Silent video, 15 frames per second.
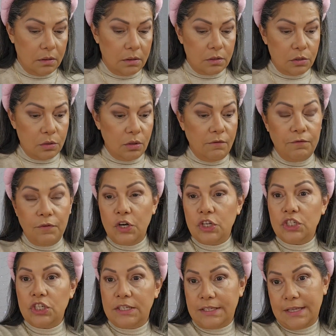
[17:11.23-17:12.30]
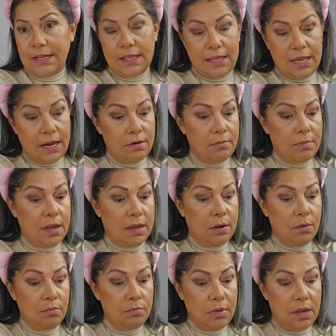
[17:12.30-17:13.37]
So the footage is still there on
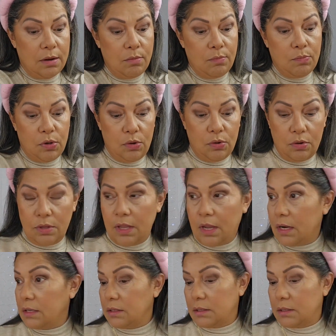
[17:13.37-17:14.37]
my computer that